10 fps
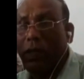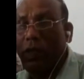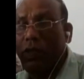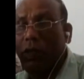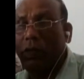
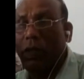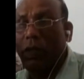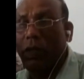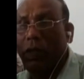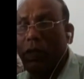and it
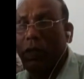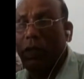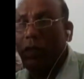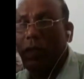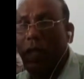
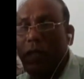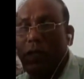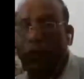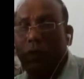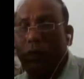was
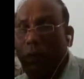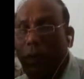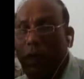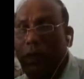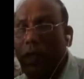
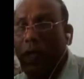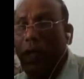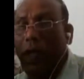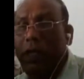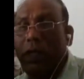anti-Shudra,
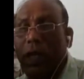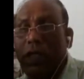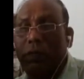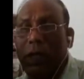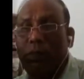anti-Dalit woman.